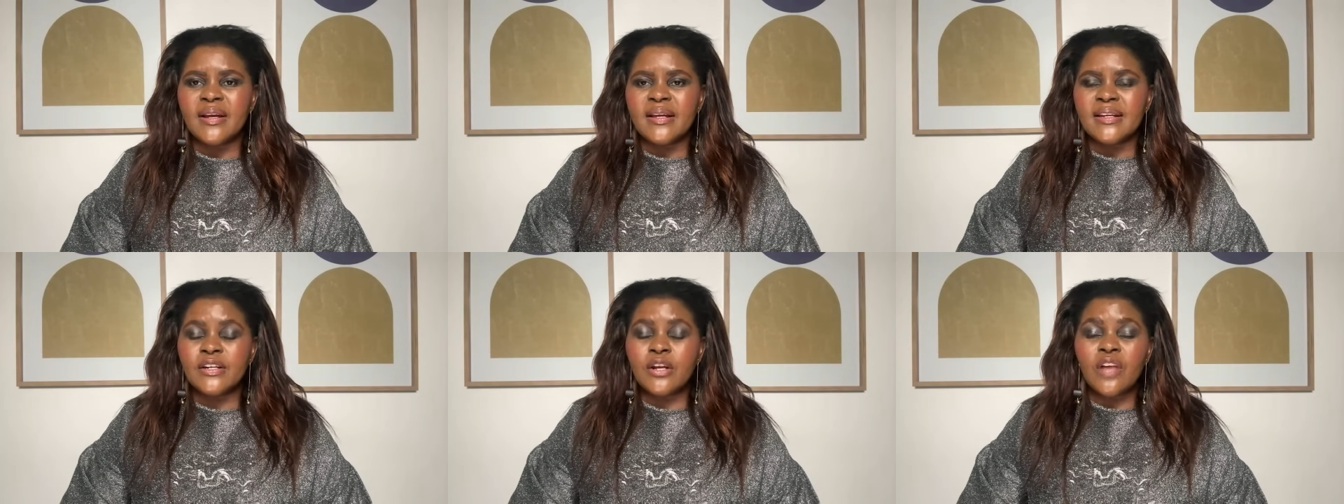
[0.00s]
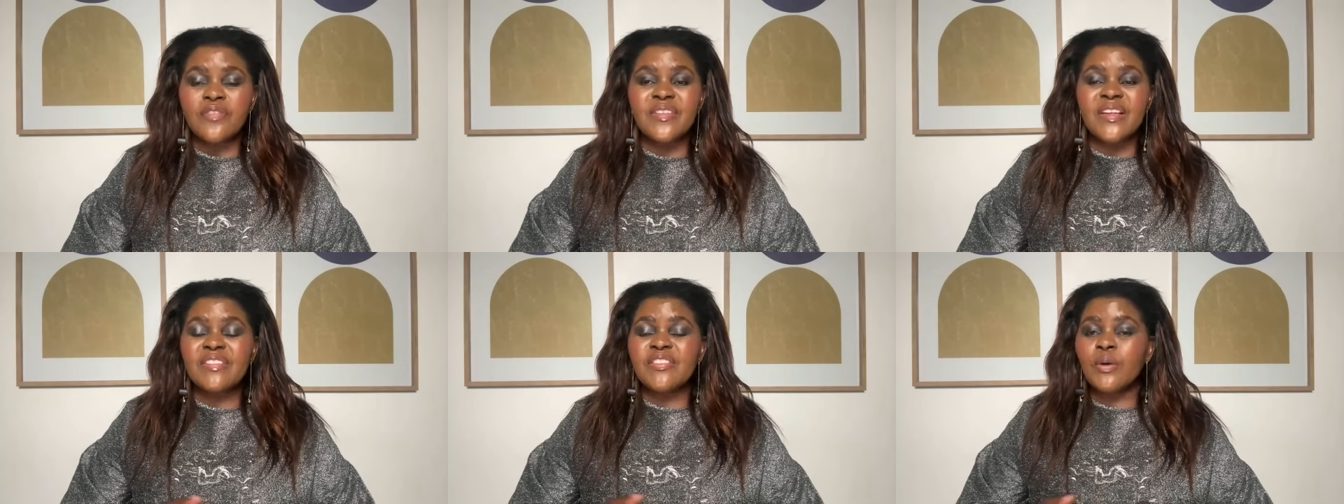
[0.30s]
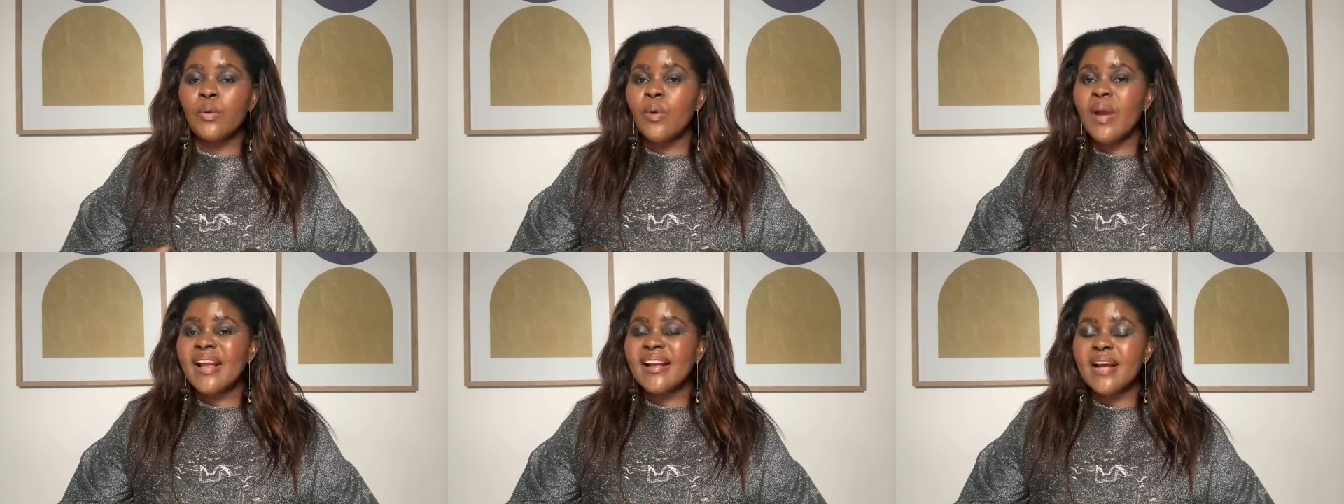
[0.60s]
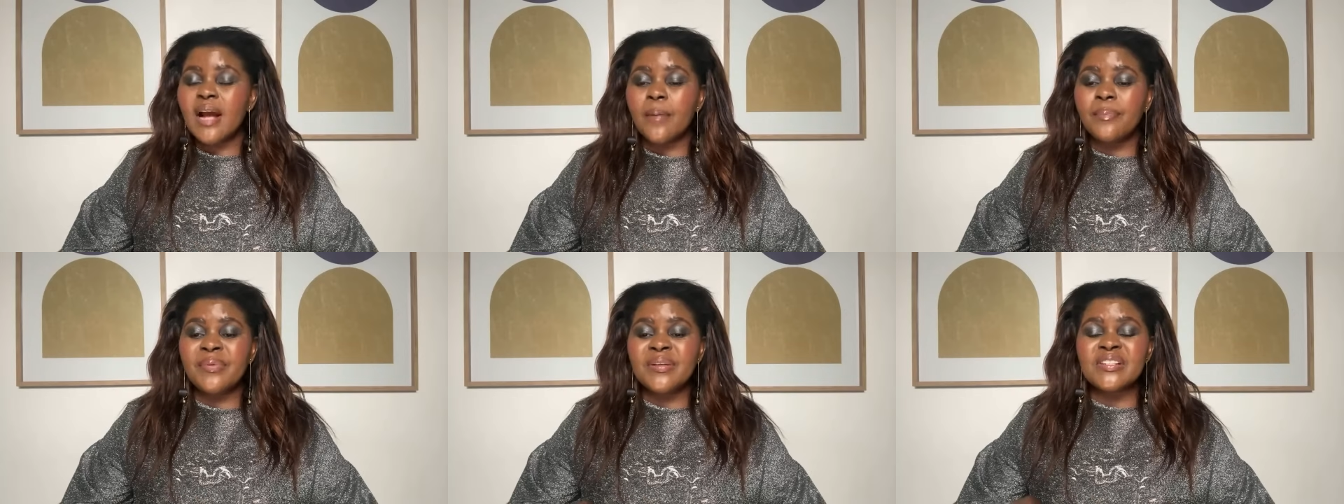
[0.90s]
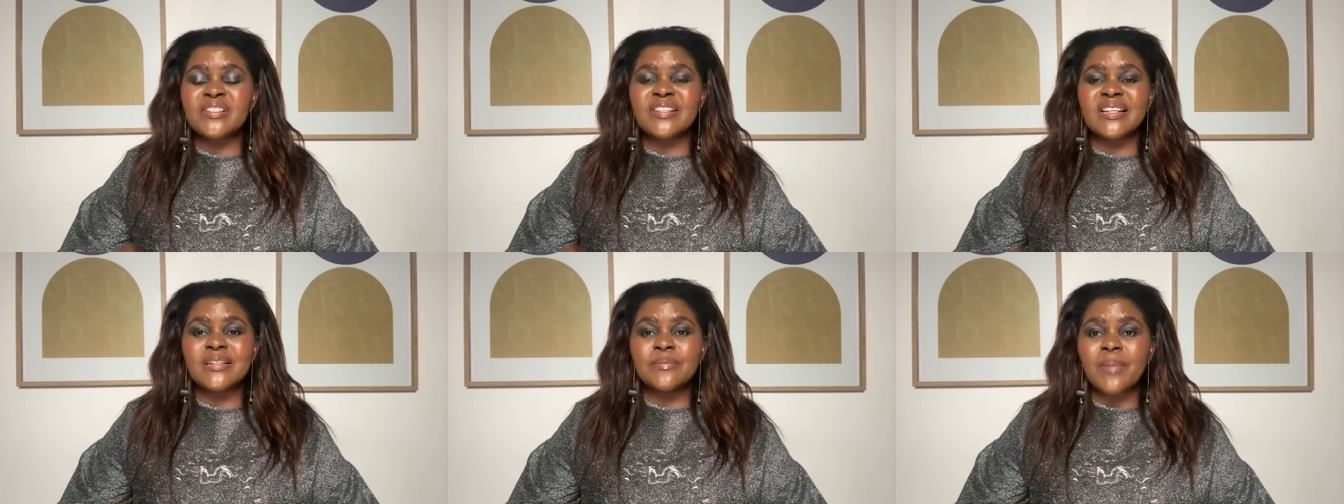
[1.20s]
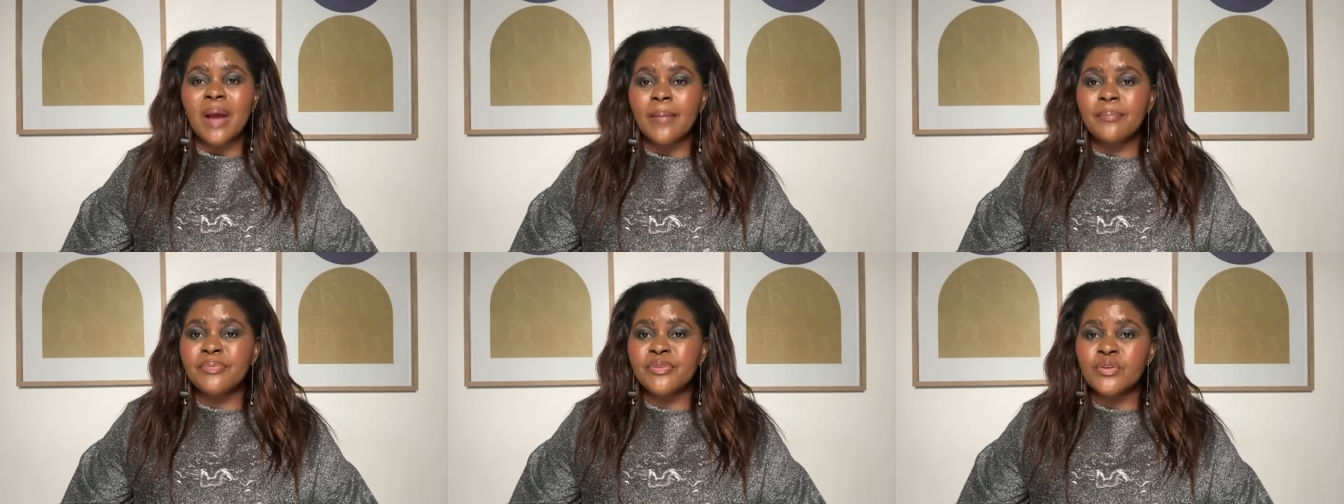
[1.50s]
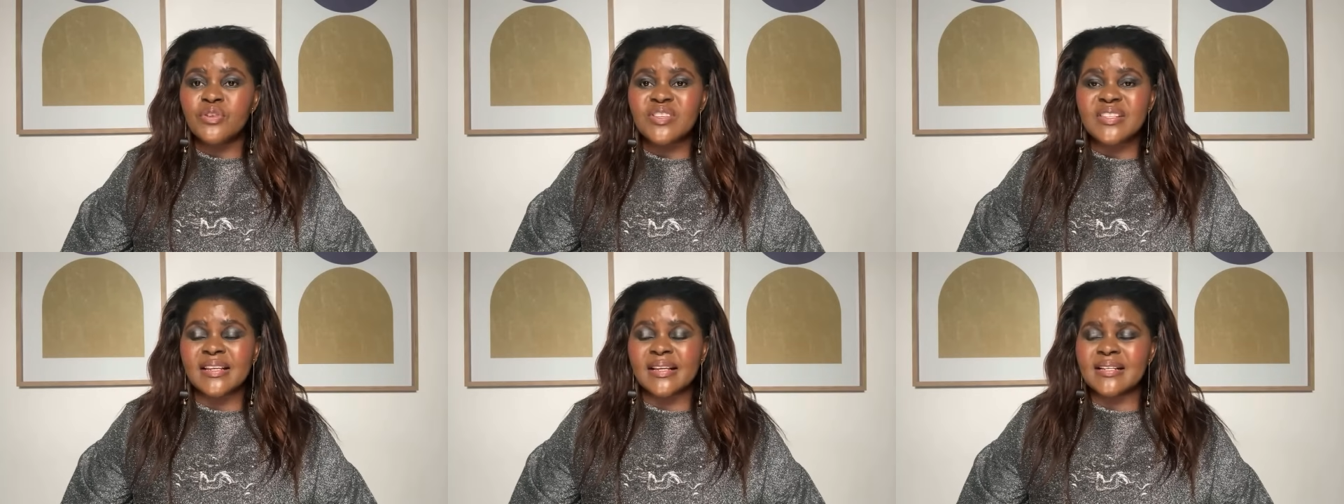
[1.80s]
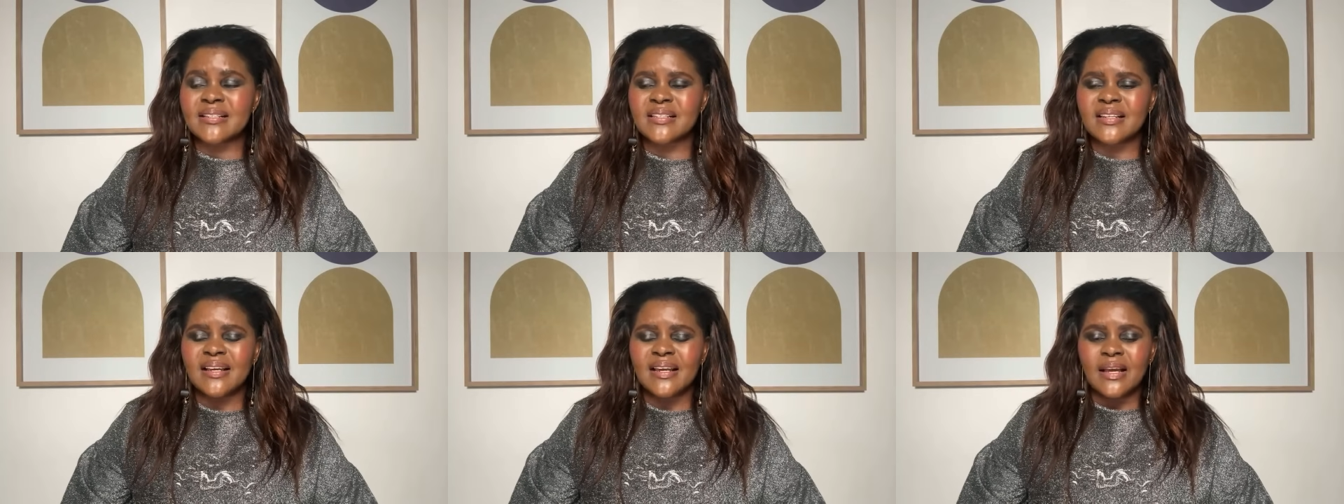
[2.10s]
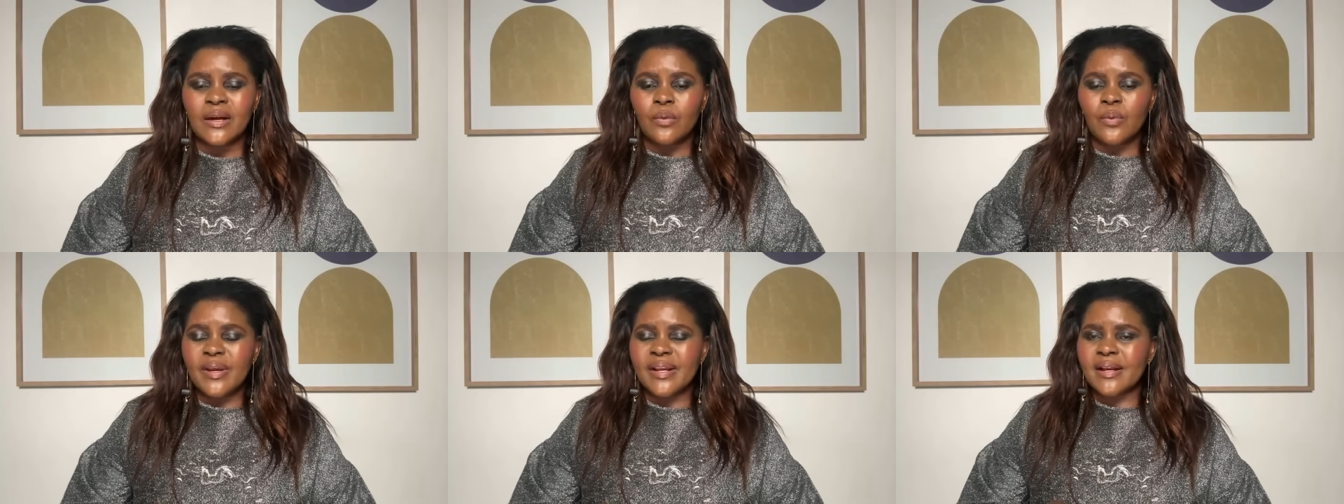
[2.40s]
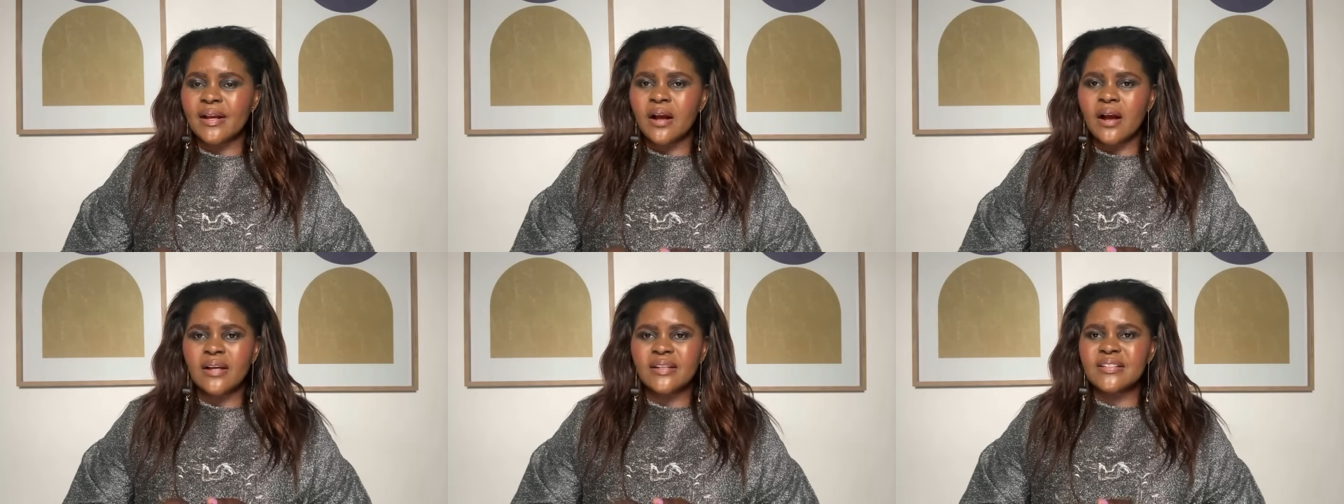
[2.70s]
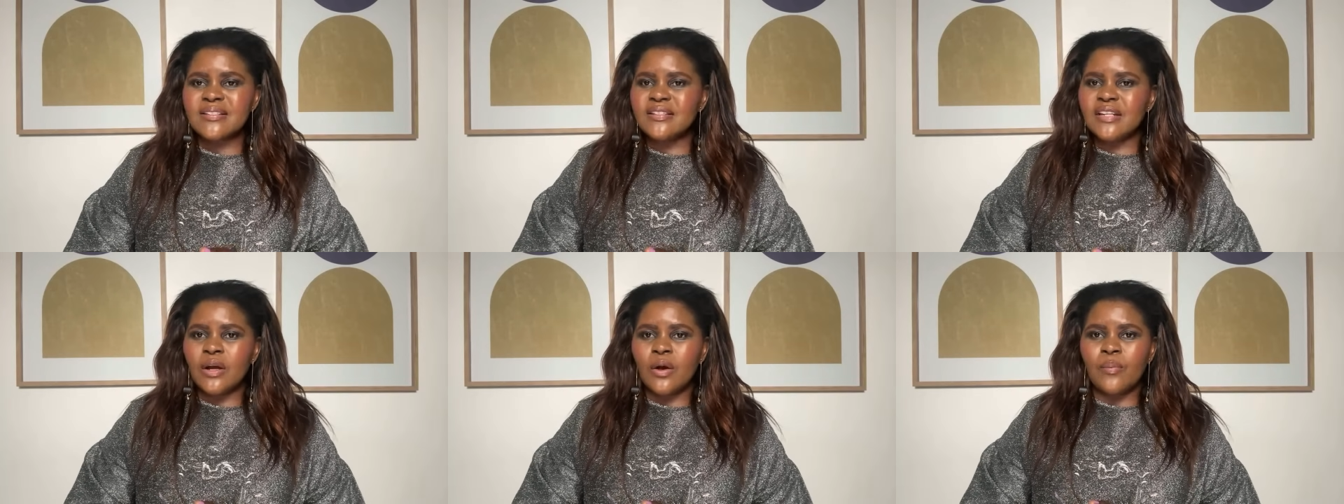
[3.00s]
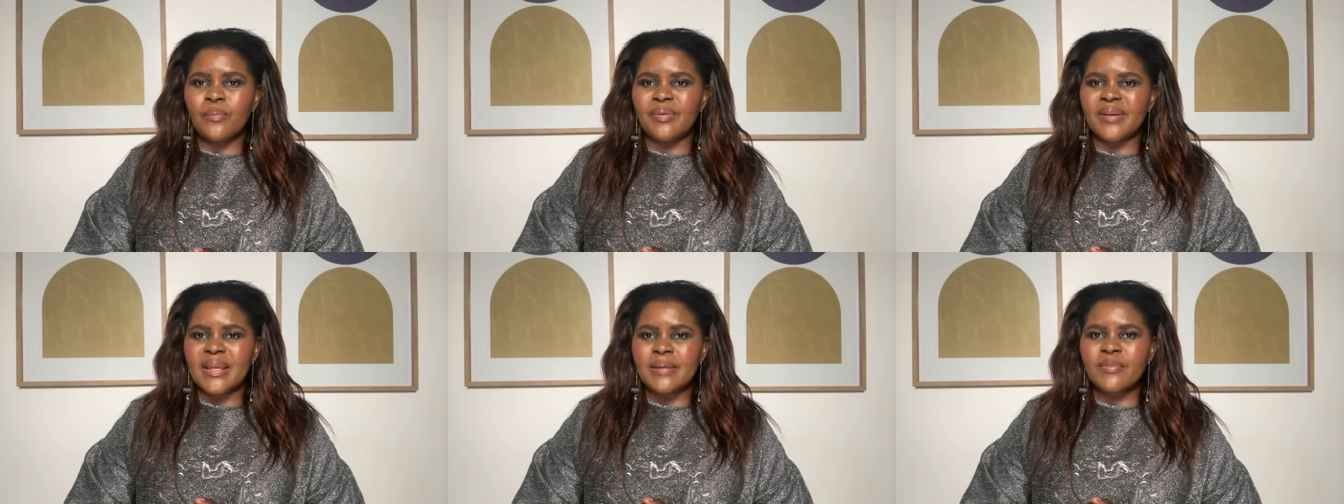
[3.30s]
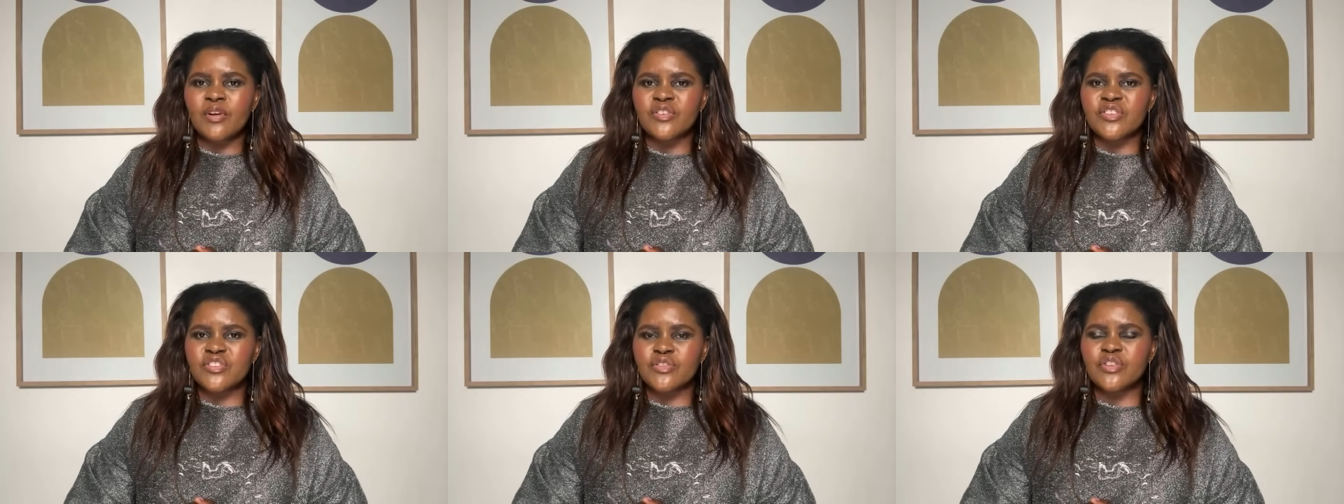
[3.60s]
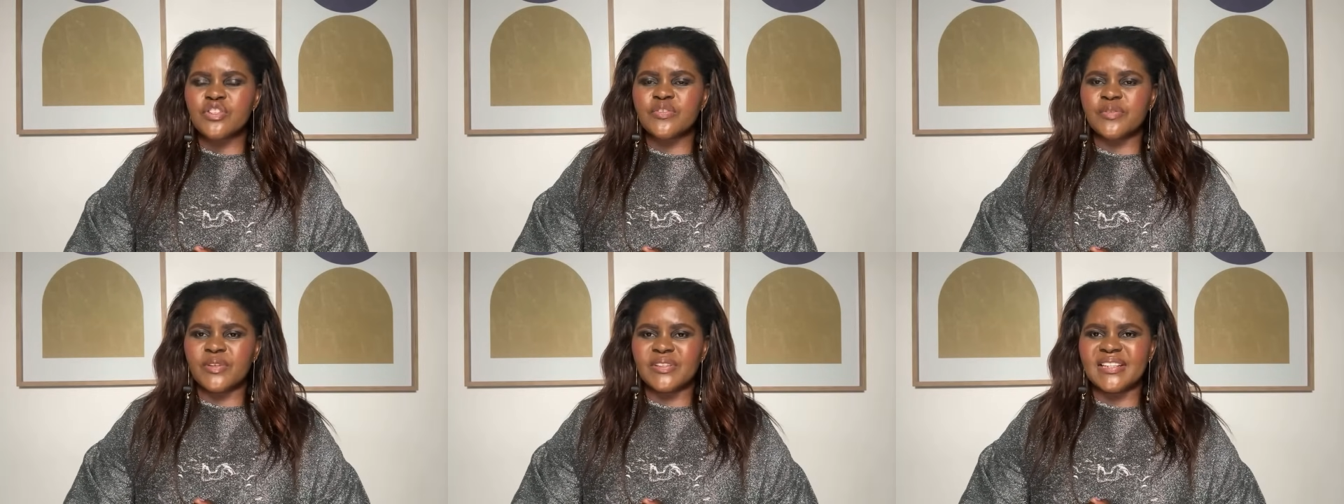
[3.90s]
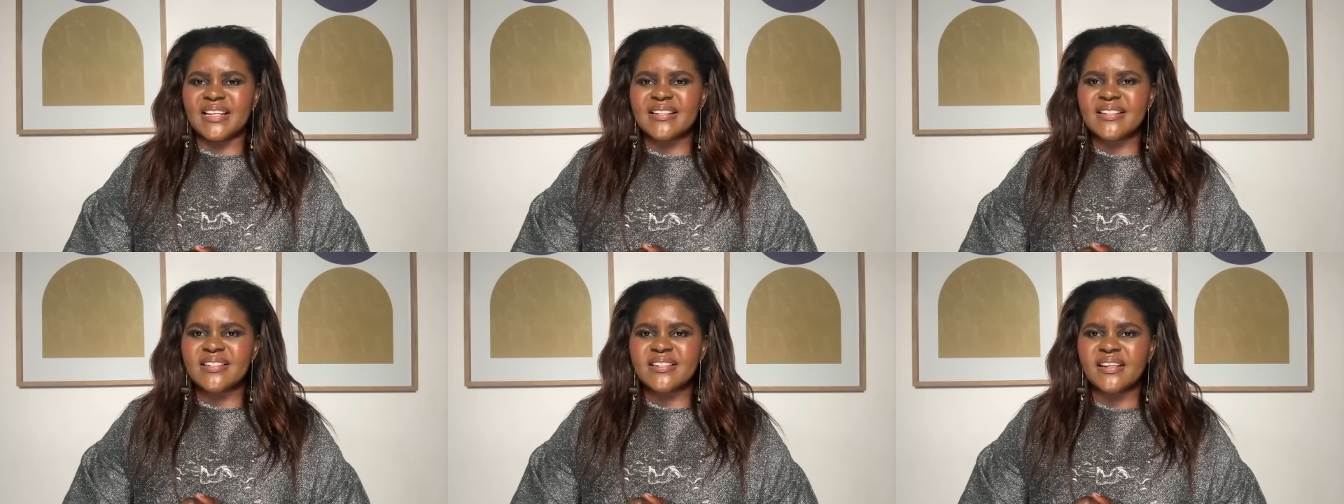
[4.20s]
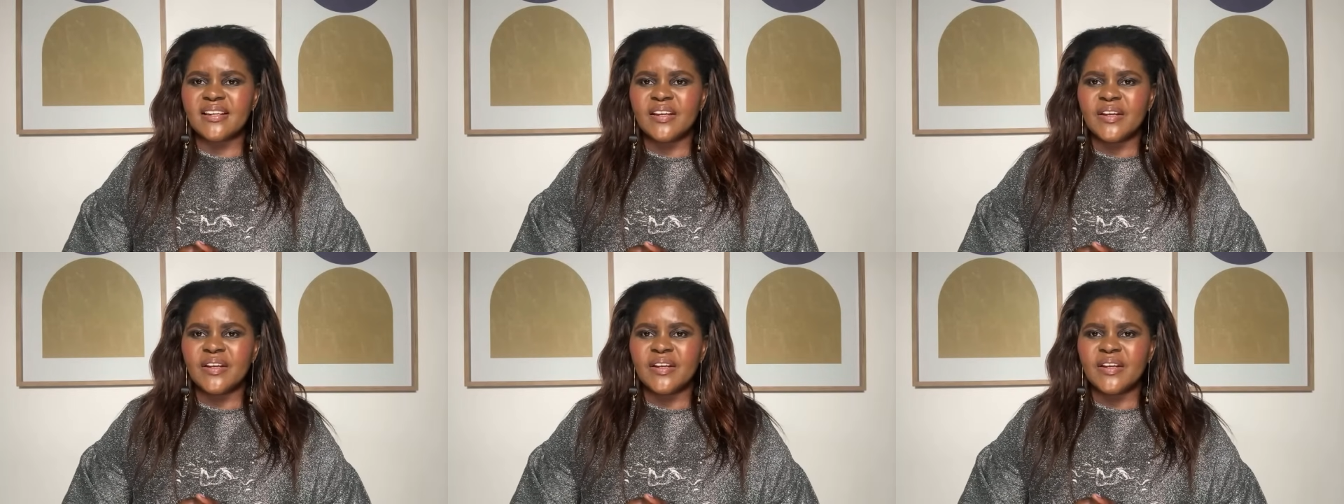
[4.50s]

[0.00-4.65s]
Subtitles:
Now that they wake up and start abusing us, we can't now blame ourselves for that.